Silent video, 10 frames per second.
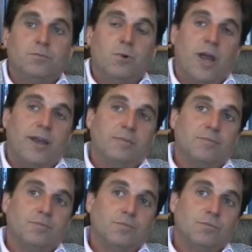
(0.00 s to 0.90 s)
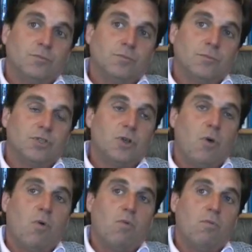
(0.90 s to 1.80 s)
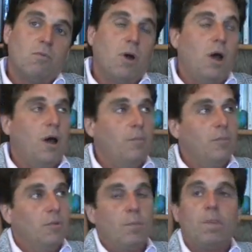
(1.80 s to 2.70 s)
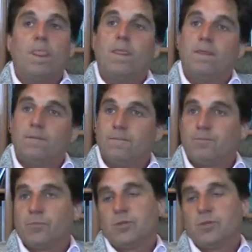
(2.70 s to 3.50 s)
us a dozen or so. There's 21 total, right?